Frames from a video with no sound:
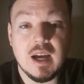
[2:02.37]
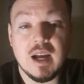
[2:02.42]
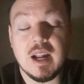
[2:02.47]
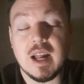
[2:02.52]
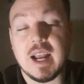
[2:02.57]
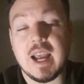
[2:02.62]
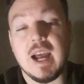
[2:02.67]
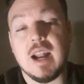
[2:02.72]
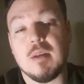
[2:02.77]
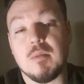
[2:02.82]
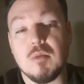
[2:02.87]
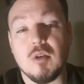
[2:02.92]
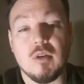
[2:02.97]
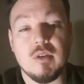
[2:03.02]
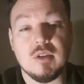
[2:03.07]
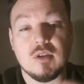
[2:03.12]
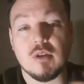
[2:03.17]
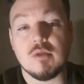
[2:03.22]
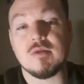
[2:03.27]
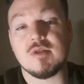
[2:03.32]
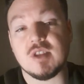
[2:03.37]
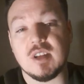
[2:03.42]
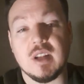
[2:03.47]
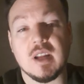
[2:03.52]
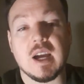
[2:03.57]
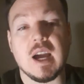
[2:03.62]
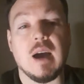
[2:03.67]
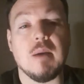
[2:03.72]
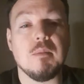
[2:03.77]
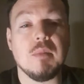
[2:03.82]
And again, I'm not endorsing the
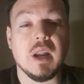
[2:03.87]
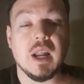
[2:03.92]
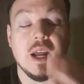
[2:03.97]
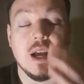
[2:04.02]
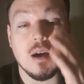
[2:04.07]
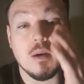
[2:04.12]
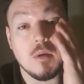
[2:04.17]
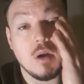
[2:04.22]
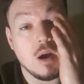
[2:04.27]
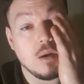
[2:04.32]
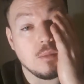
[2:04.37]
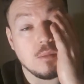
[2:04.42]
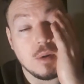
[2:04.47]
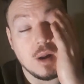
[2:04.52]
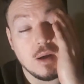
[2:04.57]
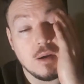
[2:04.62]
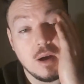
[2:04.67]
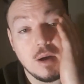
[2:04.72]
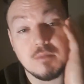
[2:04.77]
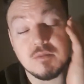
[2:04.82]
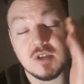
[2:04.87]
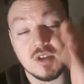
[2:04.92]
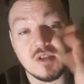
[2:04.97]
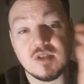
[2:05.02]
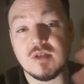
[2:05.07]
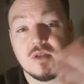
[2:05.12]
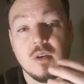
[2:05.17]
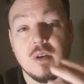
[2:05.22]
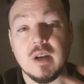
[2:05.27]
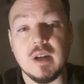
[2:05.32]
company. I'm
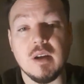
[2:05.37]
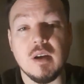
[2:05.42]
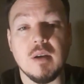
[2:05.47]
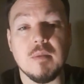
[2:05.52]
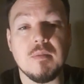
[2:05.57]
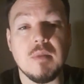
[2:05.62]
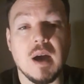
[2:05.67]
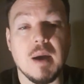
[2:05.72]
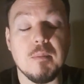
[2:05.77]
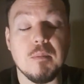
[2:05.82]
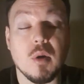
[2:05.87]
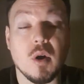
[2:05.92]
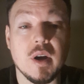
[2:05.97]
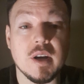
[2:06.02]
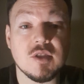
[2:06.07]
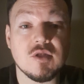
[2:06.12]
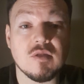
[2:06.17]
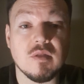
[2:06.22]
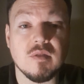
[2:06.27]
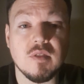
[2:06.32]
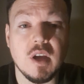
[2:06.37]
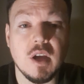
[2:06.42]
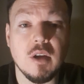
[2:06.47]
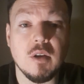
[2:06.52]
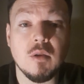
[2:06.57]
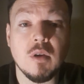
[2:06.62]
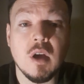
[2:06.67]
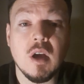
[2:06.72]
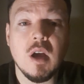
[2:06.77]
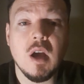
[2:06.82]
just doing an unbiased review.